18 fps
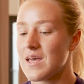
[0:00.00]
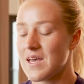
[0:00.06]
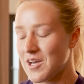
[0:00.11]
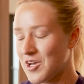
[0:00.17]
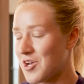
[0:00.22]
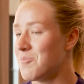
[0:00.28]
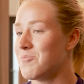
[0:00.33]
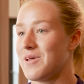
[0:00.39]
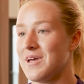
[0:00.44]
A
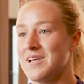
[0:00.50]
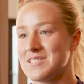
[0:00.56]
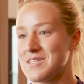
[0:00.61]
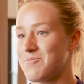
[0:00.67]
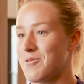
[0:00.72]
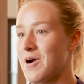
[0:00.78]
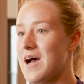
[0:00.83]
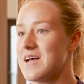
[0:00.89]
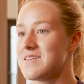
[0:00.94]
complete
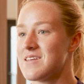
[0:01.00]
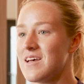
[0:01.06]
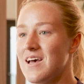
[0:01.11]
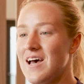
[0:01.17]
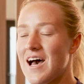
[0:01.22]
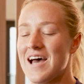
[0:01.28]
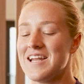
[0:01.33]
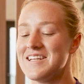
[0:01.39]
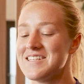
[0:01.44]
surprise.
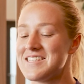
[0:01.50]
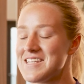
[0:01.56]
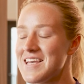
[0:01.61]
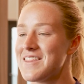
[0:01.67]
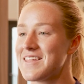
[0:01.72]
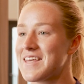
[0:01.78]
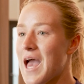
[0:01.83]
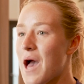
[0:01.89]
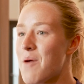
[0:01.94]
I did see
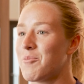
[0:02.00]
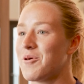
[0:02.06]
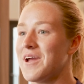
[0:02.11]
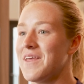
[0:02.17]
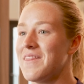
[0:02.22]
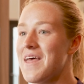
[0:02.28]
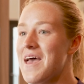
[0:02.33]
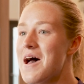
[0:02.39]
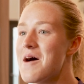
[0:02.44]
the camera
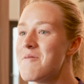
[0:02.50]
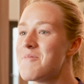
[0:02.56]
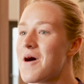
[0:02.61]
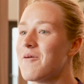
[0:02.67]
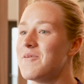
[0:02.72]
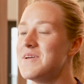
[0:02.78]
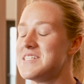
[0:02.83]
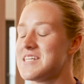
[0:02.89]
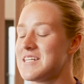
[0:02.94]
in there, but
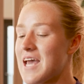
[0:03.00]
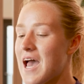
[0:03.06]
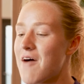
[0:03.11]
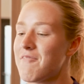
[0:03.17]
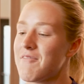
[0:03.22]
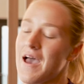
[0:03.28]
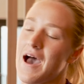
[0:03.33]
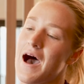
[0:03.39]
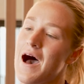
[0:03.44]
we did
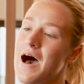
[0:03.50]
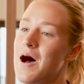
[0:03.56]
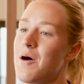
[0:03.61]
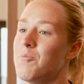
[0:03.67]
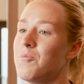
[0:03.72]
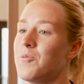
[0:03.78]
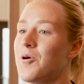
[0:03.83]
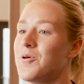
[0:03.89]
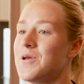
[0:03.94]
have
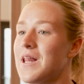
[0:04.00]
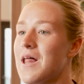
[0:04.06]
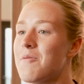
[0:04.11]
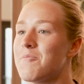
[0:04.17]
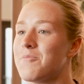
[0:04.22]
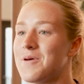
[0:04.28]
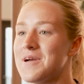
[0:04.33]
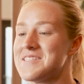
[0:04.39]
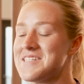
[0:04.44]
our
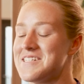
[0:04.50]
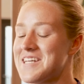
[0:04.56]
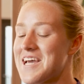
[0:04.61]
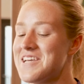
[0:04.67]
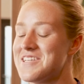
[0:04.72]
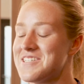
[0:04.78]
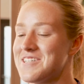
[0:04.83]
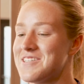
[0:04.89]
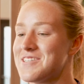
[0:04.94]

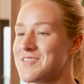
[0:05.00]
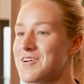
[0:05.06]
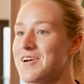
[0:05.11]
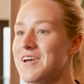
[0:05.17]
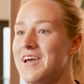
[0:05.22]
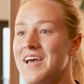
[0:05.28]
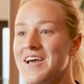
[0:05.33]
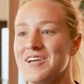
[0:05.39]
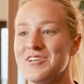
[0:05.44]
presentation, so
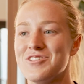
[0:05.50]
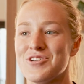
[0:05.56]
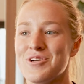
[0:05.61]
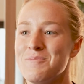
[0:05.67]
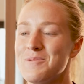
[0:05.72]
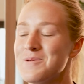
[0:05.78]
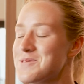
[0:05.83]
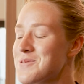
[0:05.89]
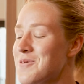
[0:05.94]

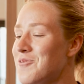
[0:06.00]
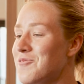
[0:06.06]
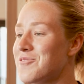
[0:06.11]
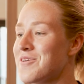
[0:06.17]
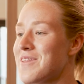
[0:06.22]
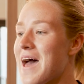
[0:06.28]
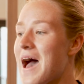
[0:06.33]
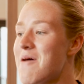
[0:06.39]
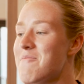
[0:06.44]
assumed it was all for
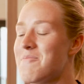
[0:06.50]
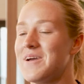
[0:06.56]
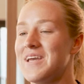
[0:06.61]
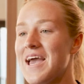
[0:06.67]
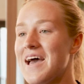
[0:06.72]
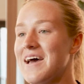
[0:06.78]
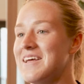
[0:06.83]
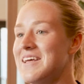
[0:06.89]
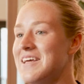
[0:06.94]
that, but
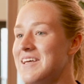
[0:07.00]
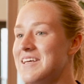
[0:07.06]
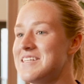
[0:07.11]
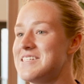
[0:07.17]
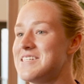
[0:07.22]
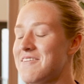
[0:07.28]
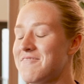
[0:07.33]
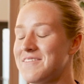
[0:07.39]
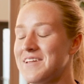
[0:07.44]
yeah,
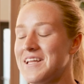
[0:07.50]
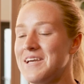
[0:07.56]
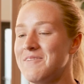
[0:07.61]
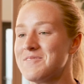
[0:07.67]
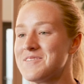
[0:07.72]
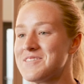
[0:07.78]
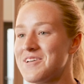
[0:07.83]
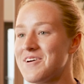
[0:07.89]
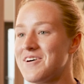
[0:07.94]
definitely
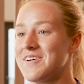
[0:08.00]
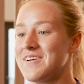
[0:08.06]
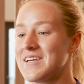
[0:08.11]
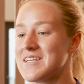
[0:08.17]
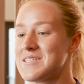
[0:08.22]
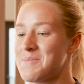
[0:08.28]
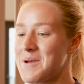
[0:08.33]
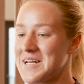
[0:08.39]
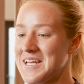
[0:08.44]
was not
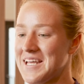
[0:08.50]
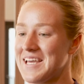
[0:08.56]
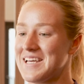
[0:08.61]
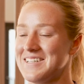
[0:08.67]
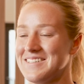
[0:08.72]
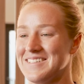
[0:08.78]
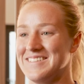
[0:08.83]
expecting it.